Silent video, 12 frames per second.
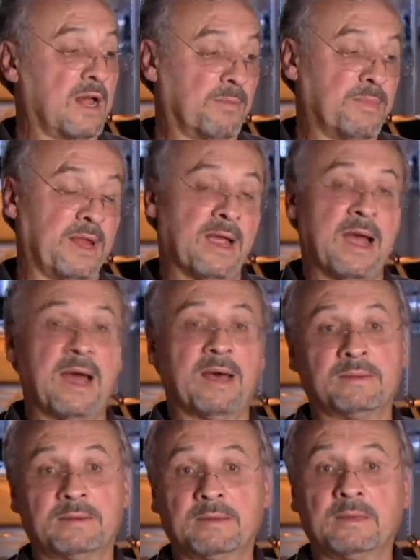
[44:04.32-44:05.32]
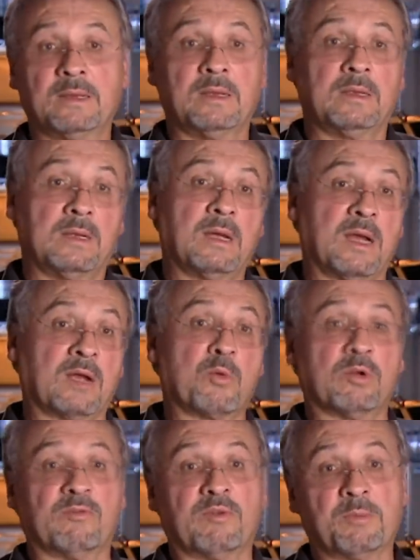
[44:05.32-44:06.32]
I'll be at
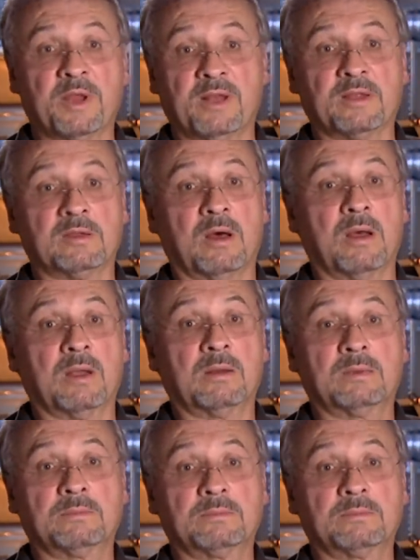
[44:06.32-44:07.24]
$250,000.